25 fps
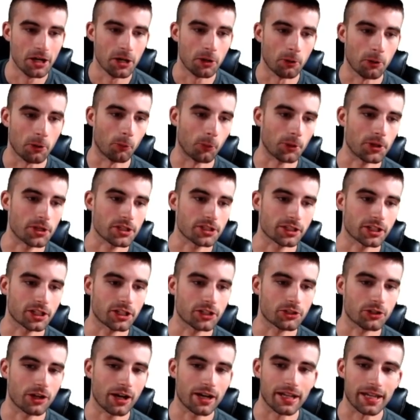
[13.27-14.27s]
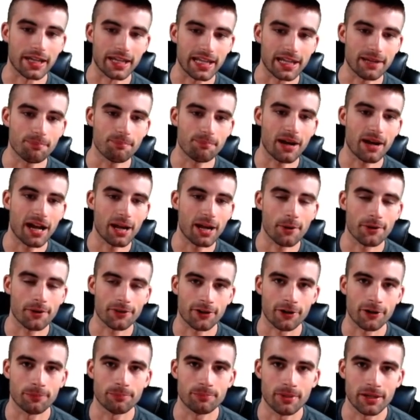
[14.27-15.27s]
we're just going to try to get by with
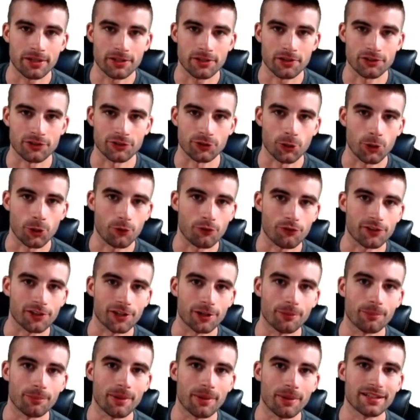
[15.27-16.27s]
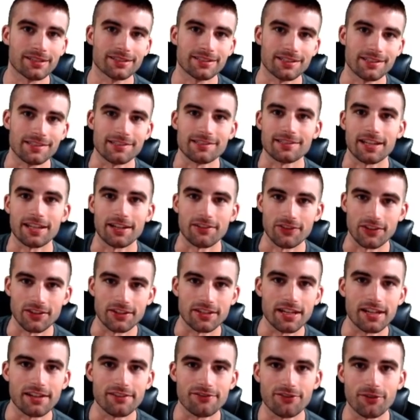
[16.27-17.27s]
our pitchers and hopefully our bats can save the
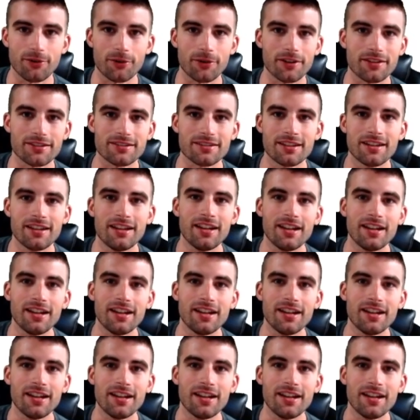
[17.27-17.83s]
day for us.